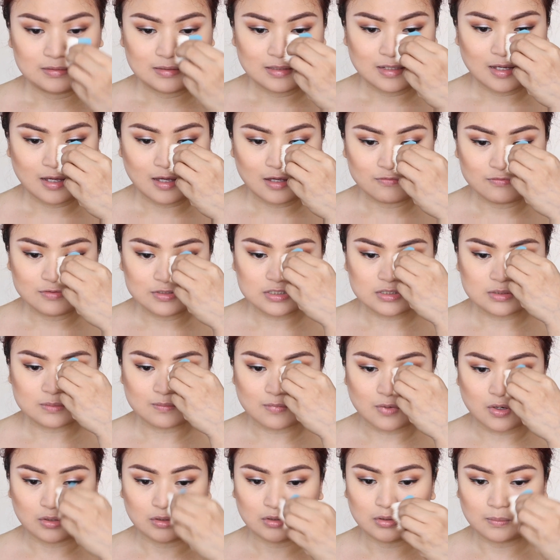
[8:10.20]
they have a
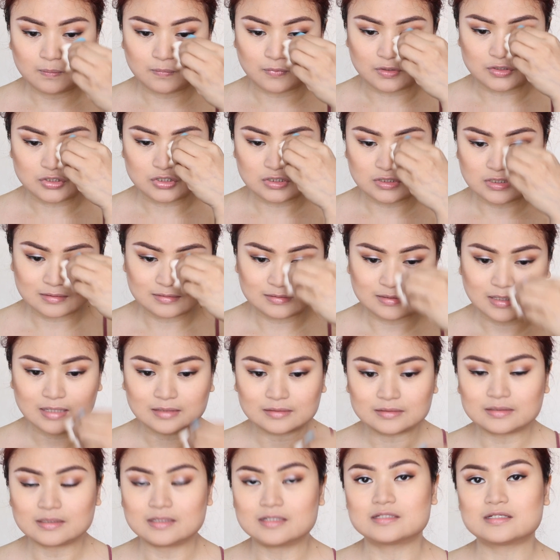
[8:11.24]
smaller brush
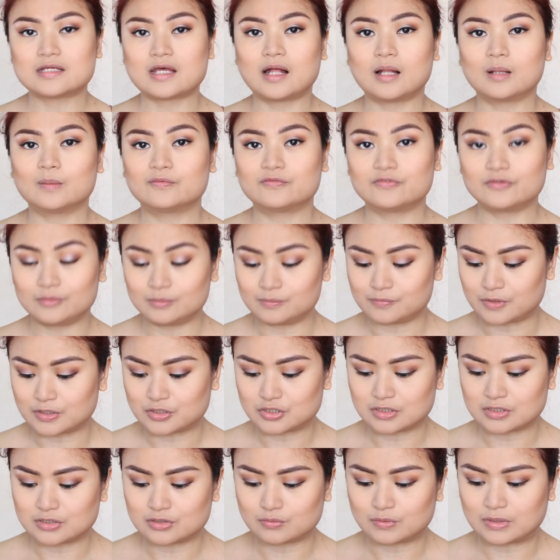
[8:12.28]
that is helpful
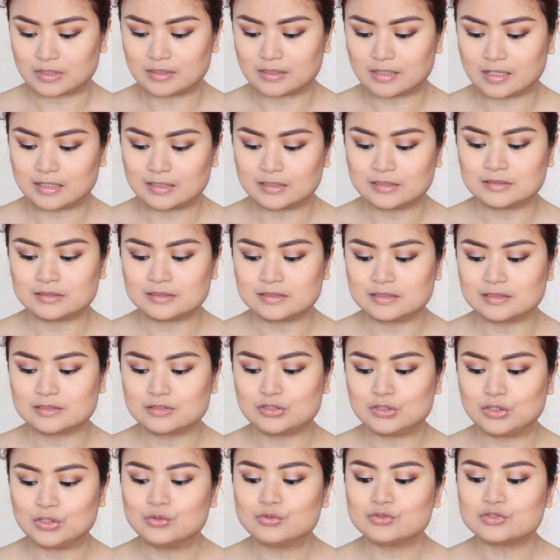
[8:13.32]
brush as well. I
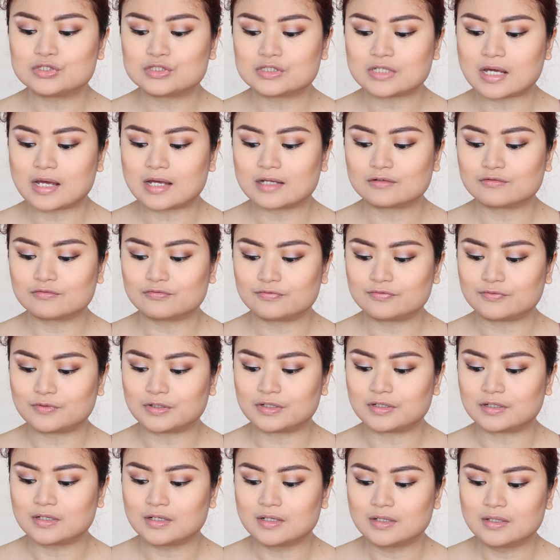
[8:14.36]
use that
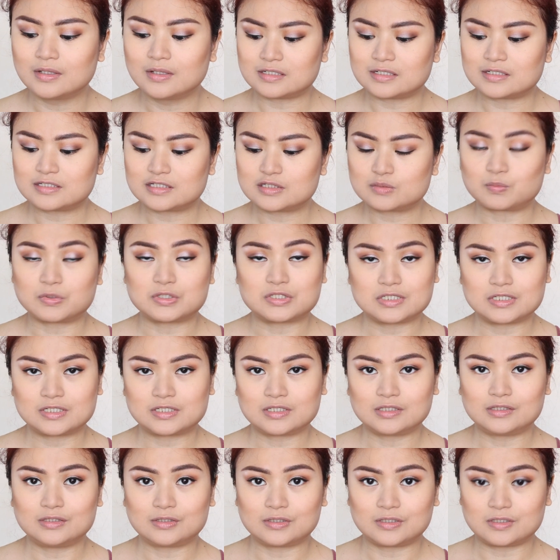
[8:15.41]
for this
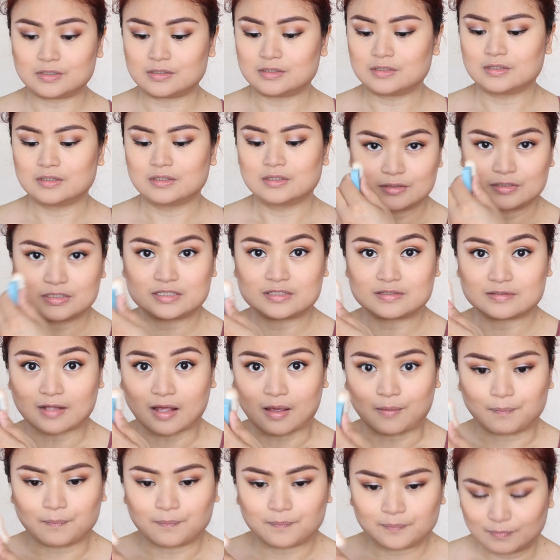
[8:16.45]
particular
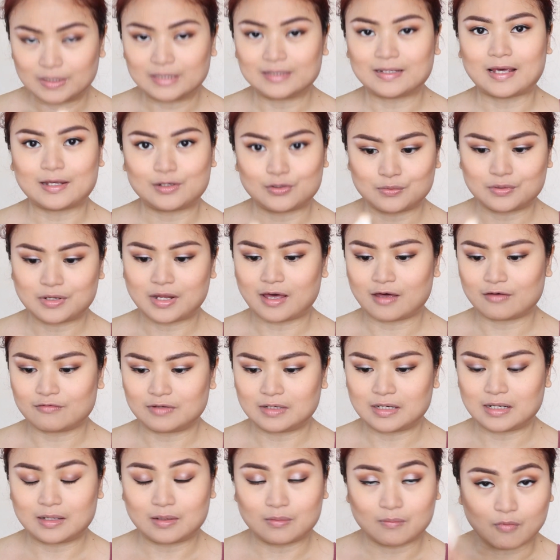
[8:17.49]
step, but I don't have
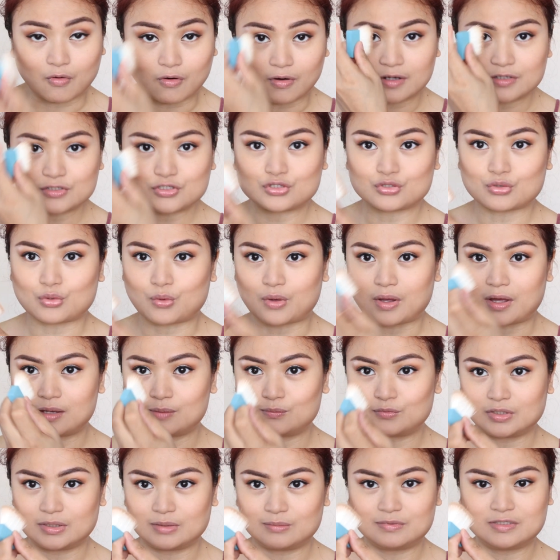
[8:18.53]
it anymore, so
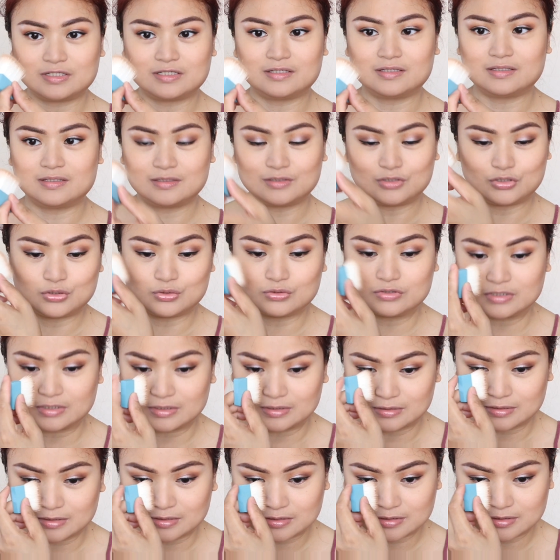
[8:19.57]
I'm gonna be
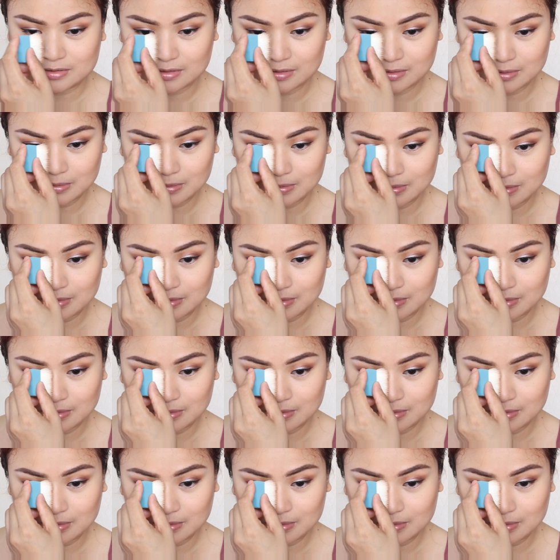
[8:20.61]
using this.